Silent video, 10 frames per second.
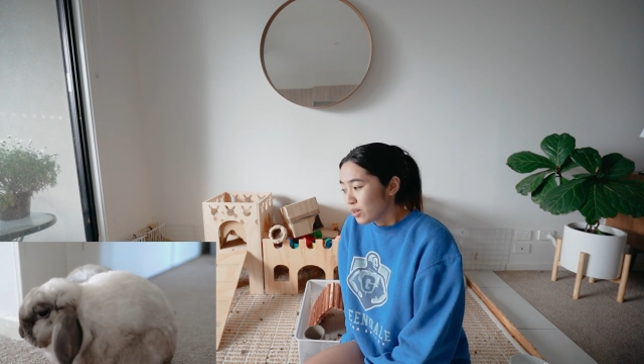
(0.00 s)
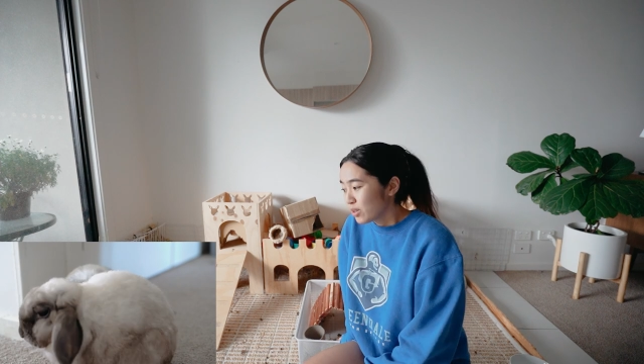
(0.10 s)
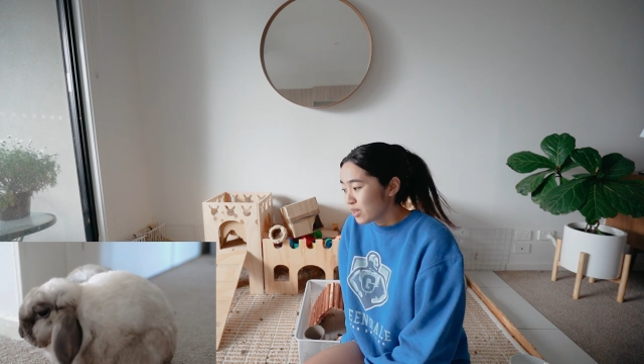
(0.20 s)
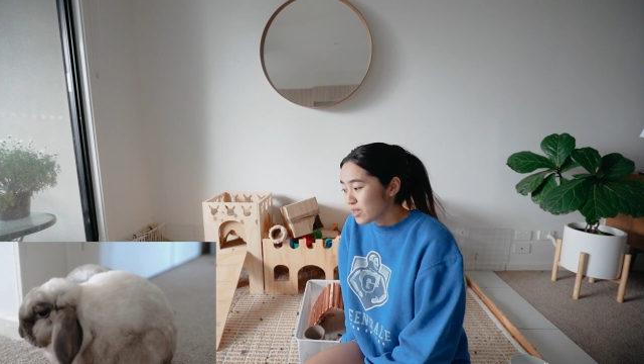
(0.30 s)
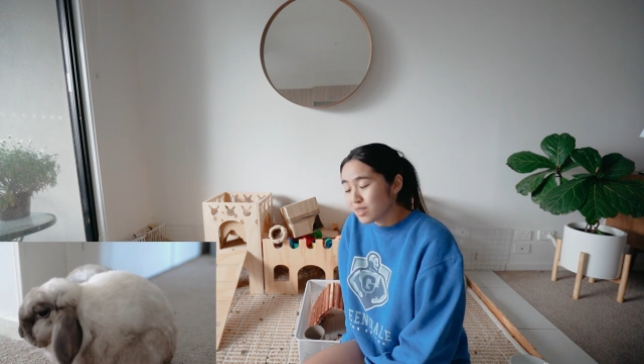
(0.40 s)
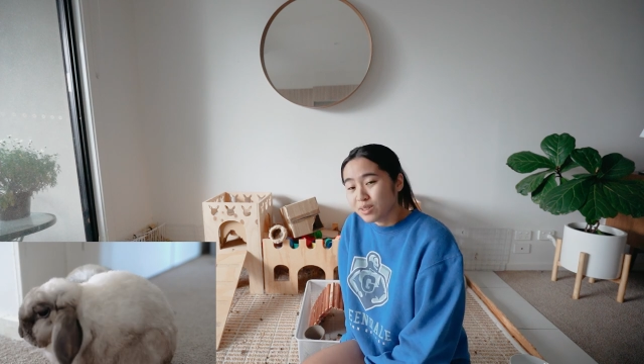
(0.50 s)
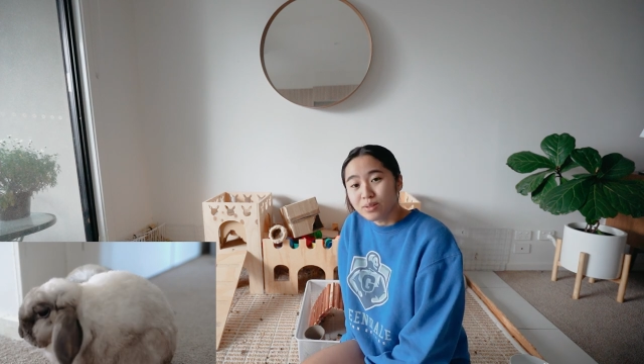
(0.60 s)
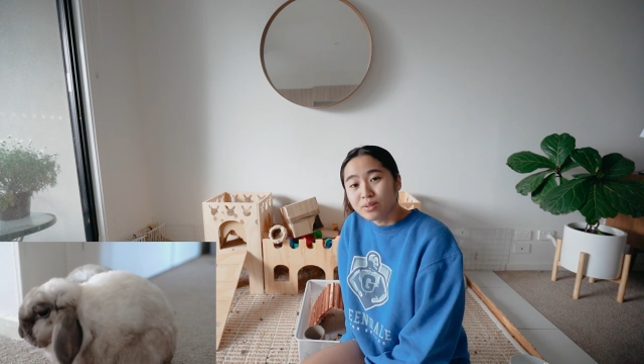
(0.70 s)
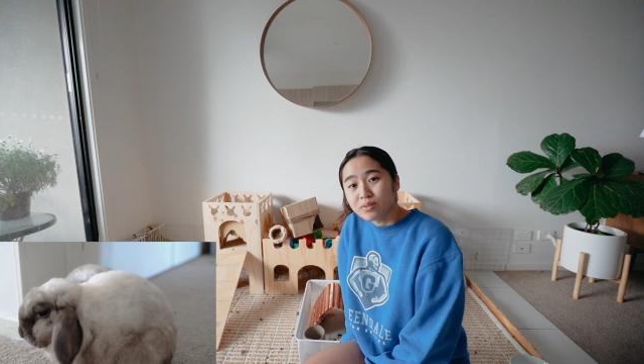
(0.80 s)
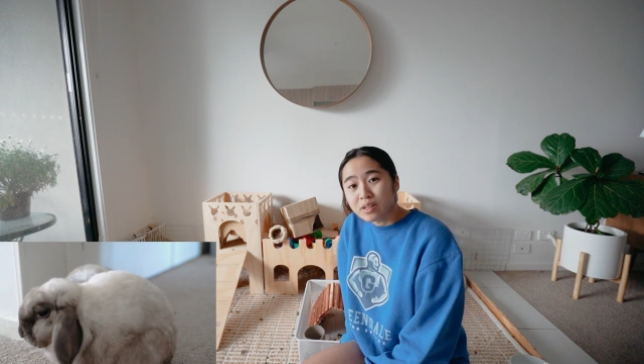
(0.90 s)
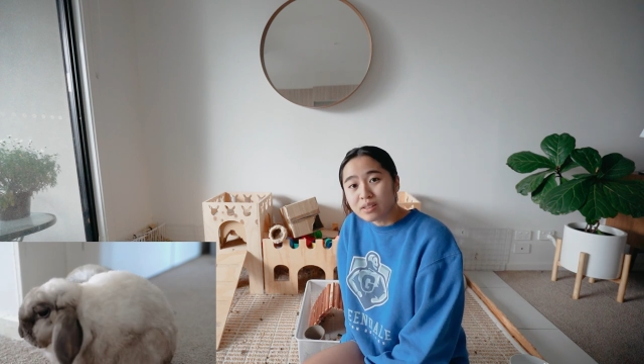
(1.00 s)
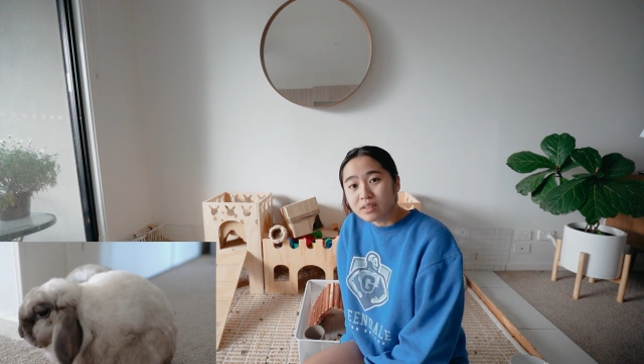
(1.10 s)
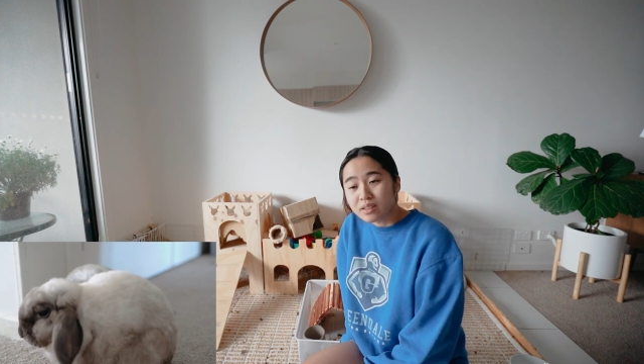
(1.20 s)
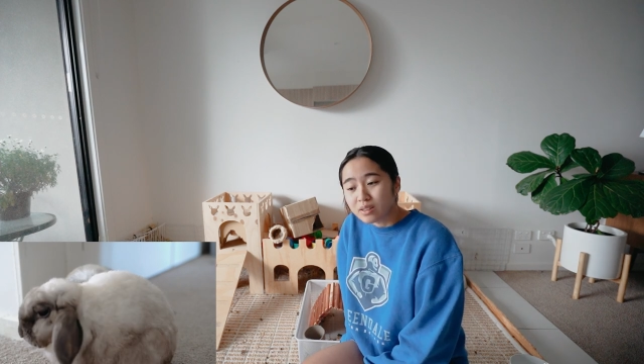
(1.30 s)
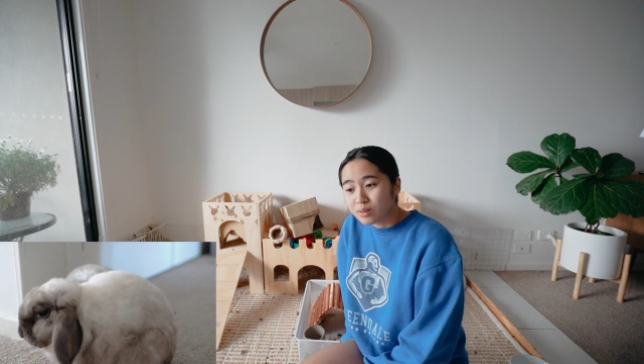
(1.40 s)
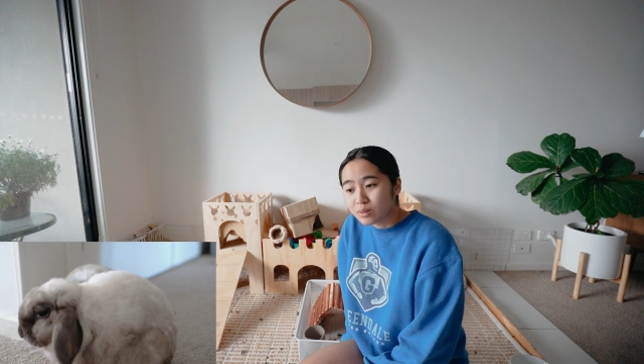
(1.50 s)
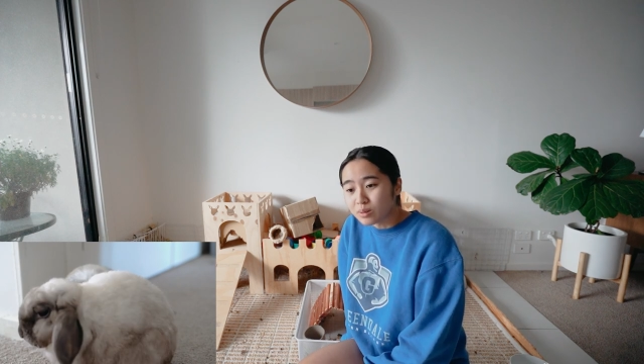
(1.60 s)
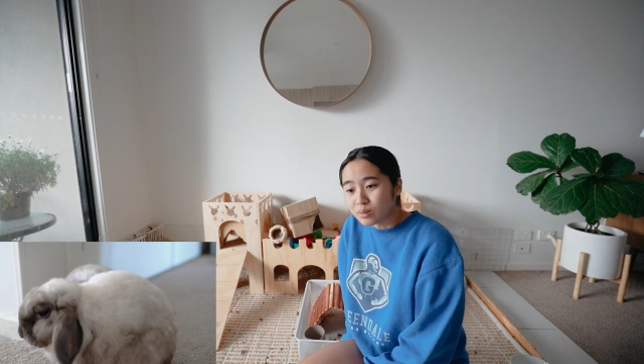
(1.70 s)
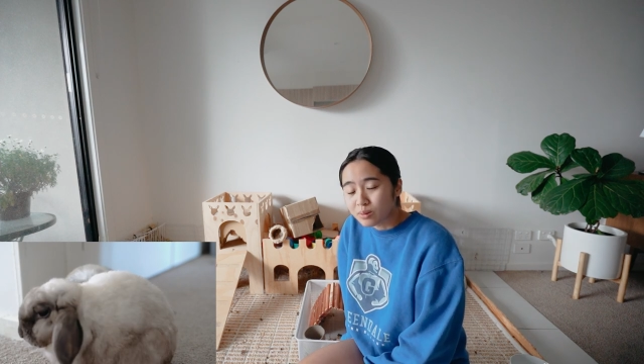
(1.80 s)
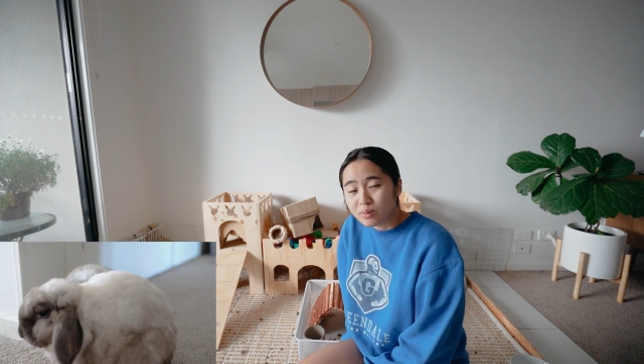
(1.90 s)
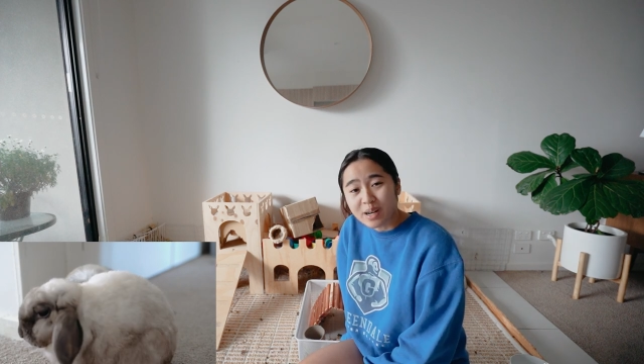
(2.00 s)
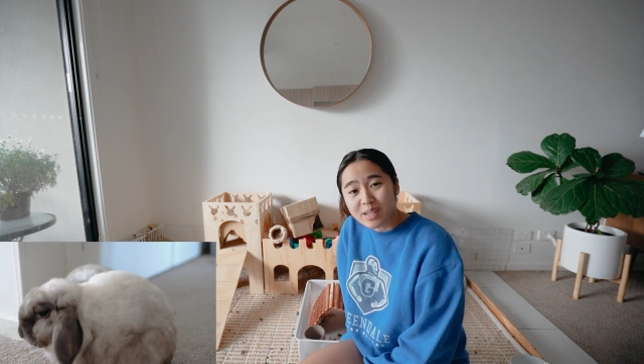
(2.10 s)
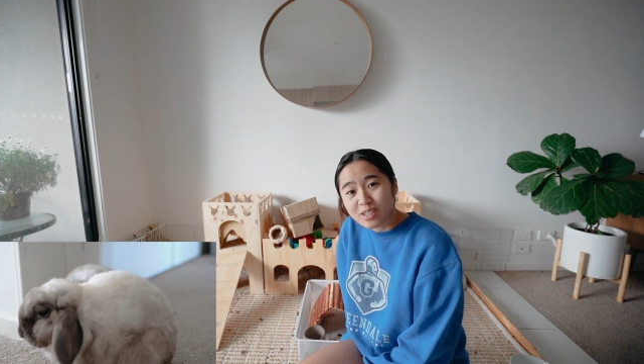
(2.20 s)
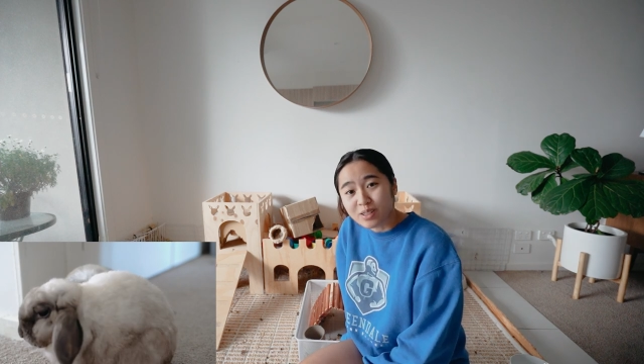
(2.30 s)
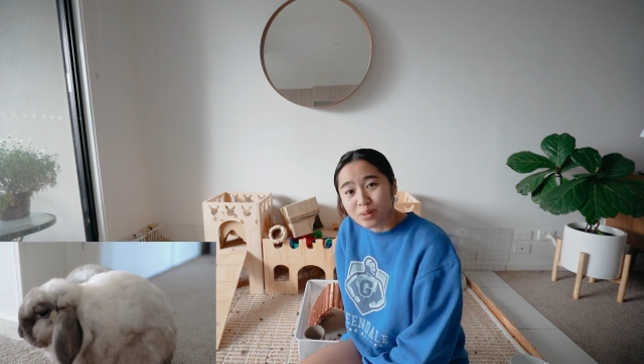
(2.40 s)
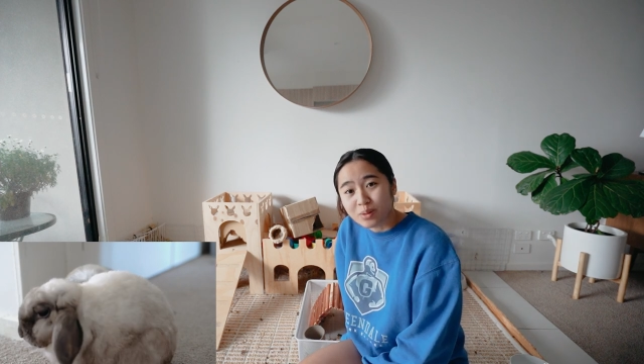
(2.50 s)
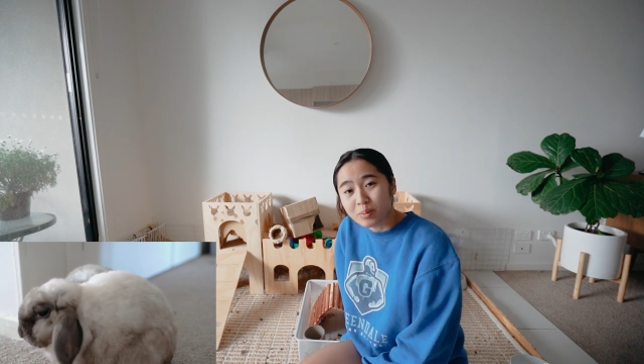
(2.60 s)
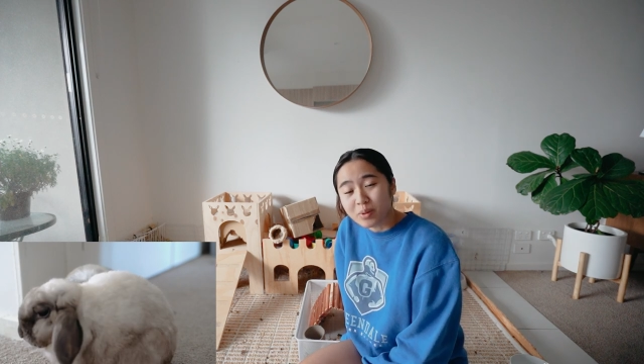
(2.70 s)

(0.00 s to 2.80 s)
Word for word: Cookie's little fun little ratchet toy